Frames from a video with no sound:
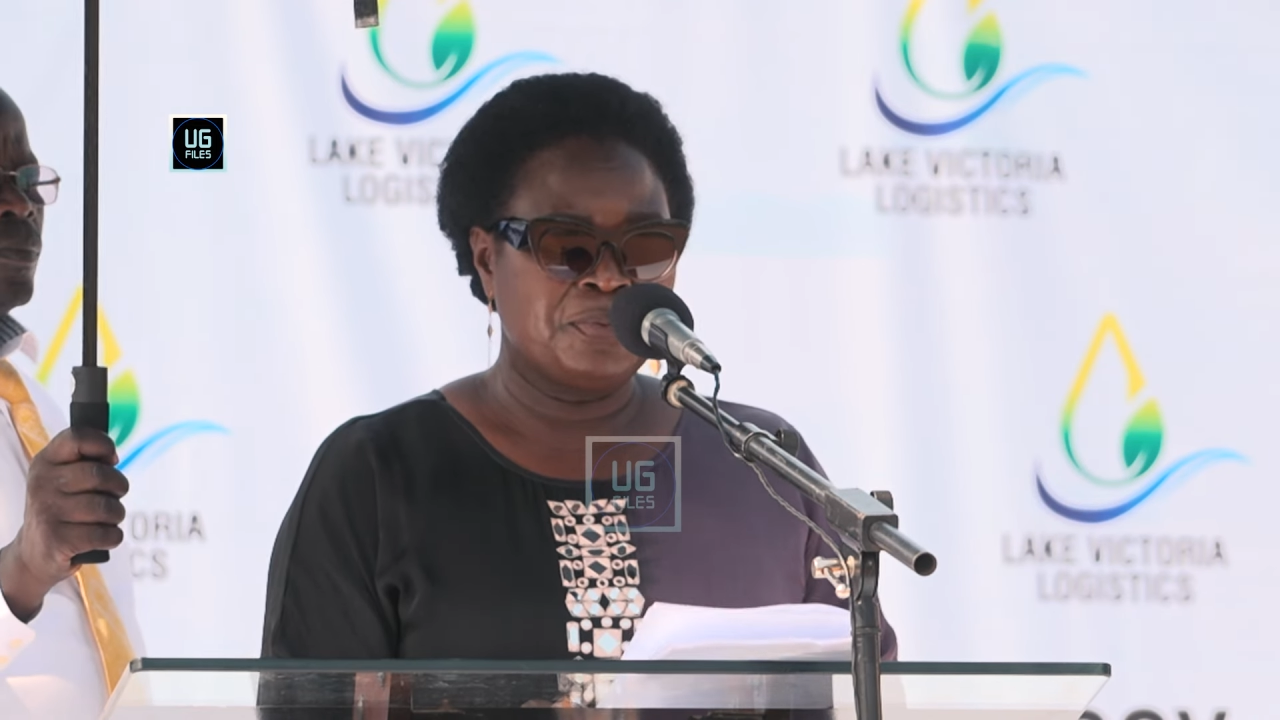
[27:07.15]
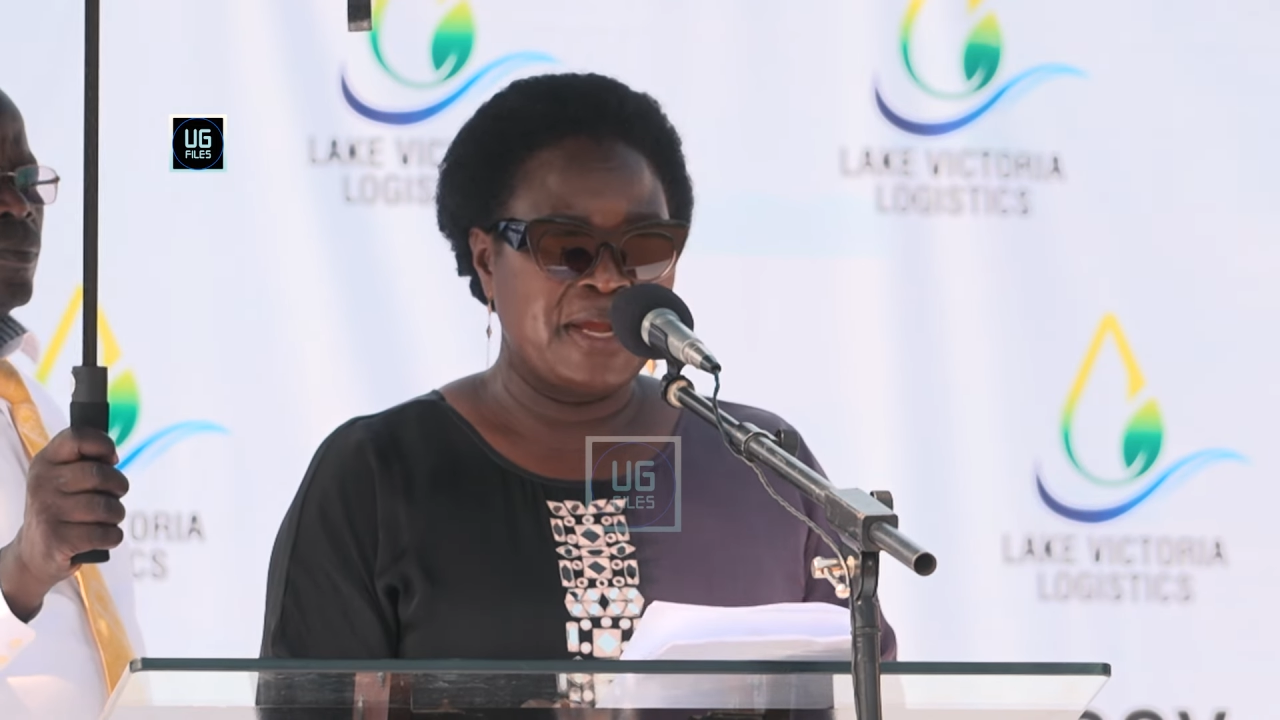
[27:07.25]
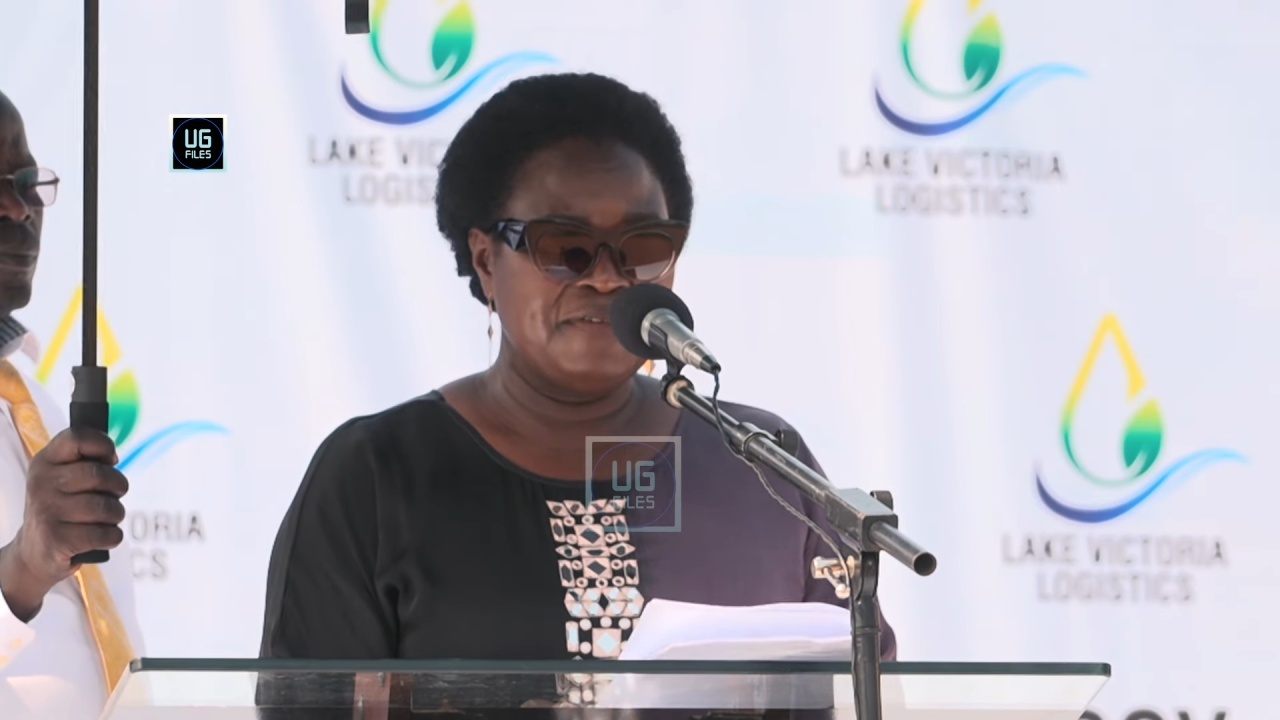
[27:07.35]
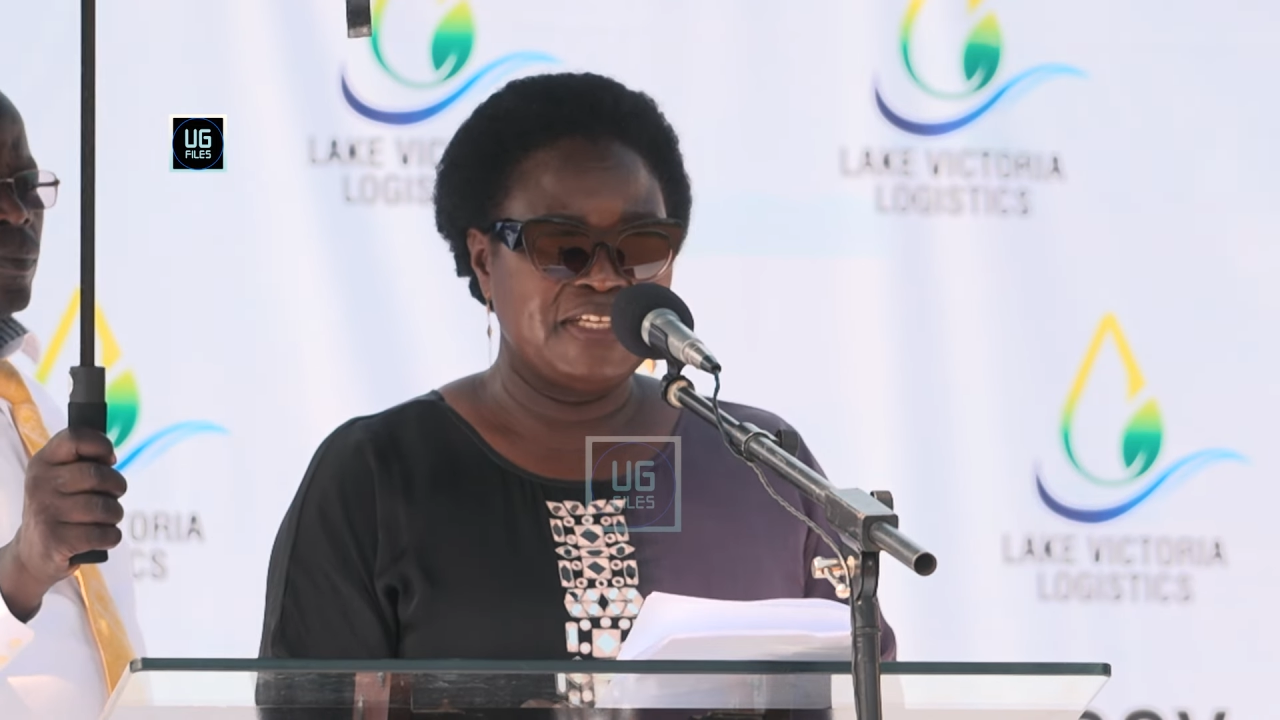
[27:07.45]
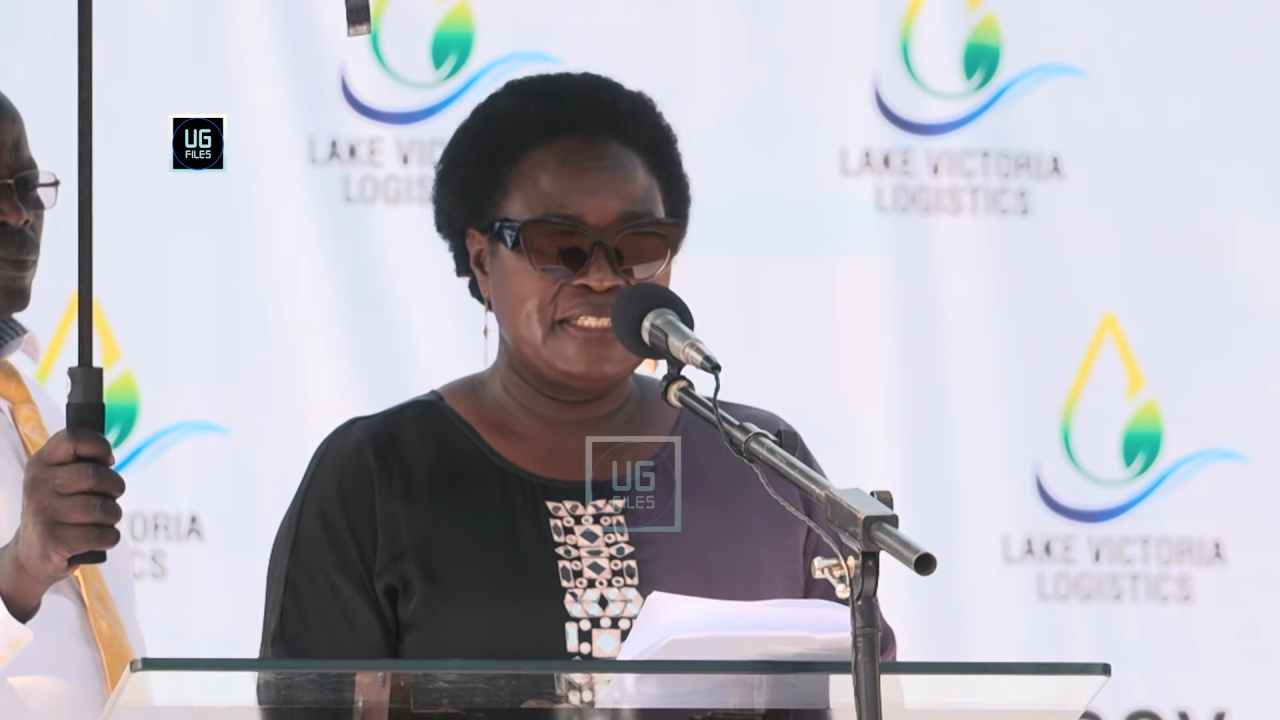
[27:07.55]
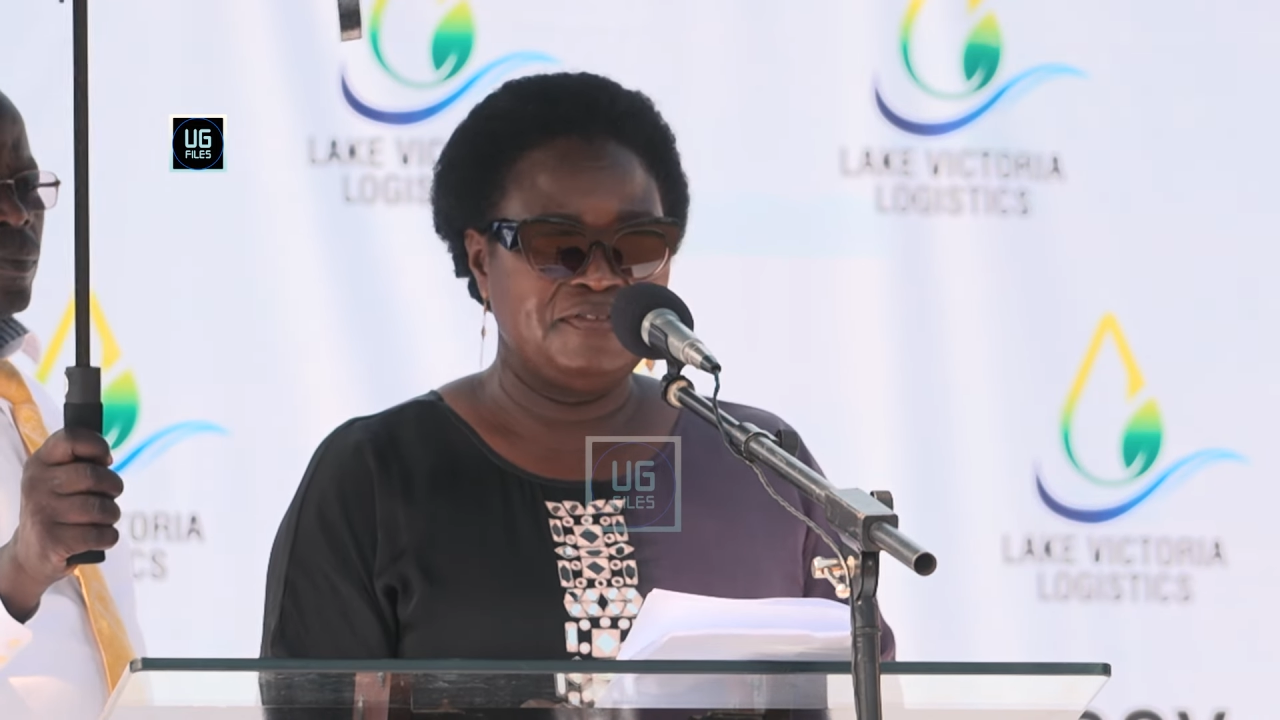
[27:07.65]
private